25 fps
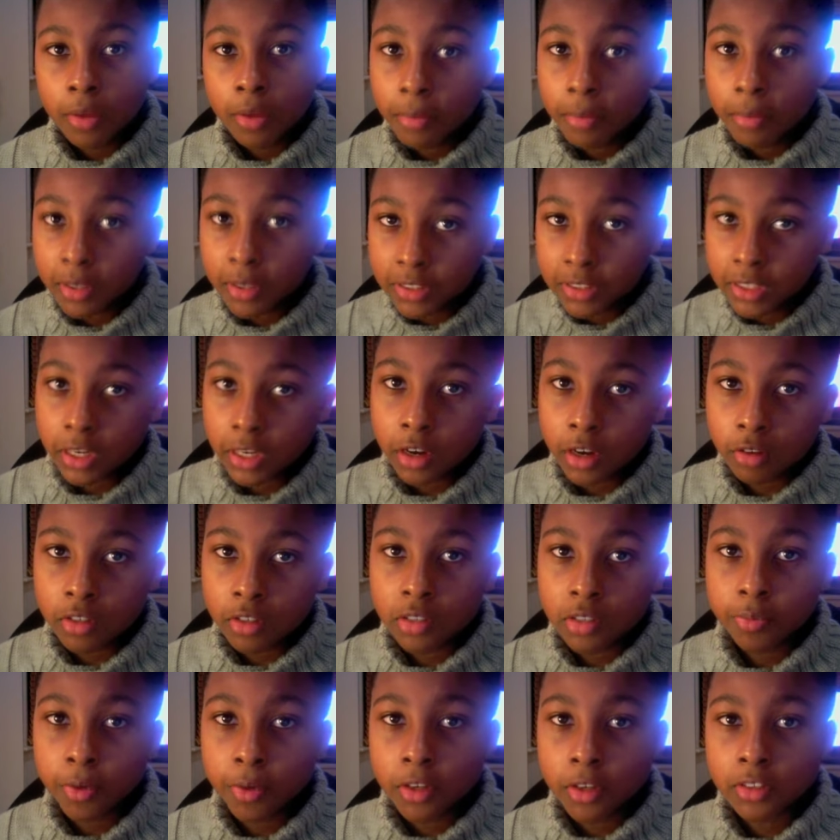My second
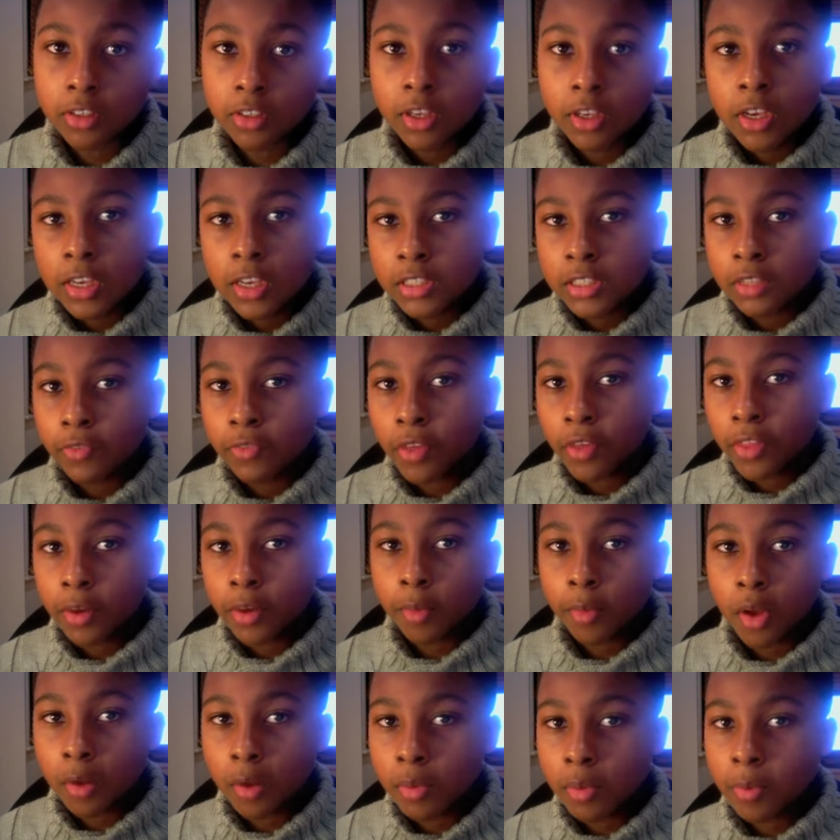response is the fact that I'm
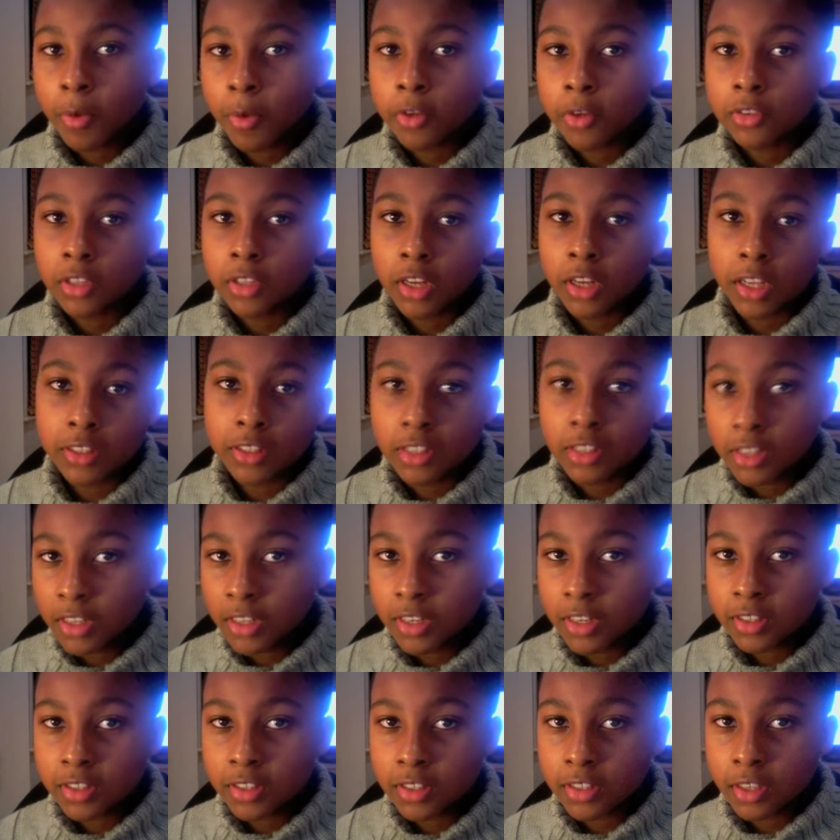going to be posting like
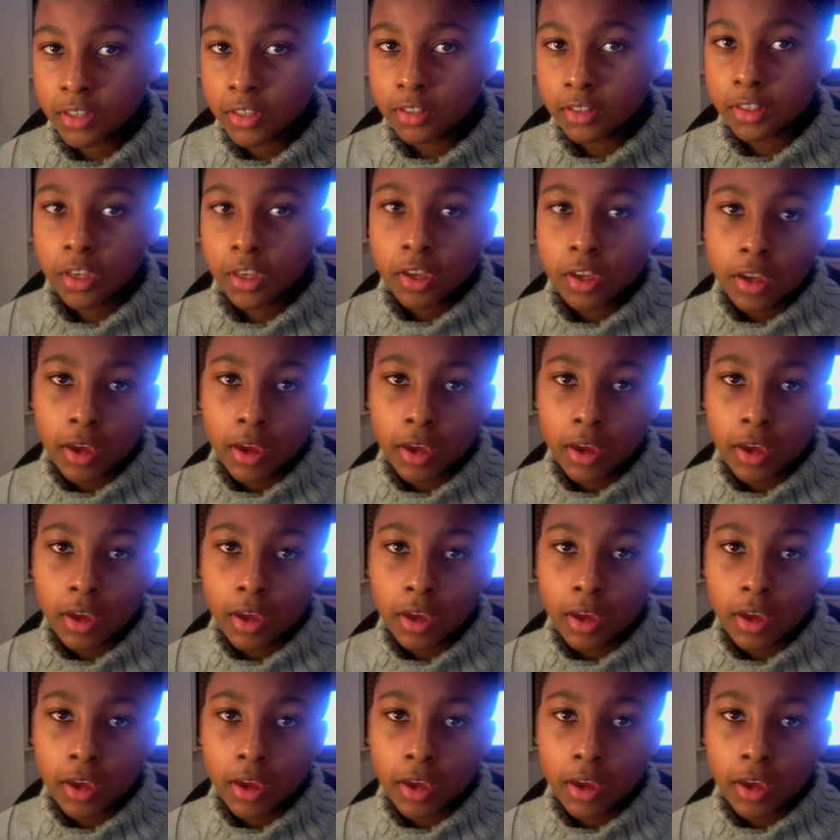deleted scenes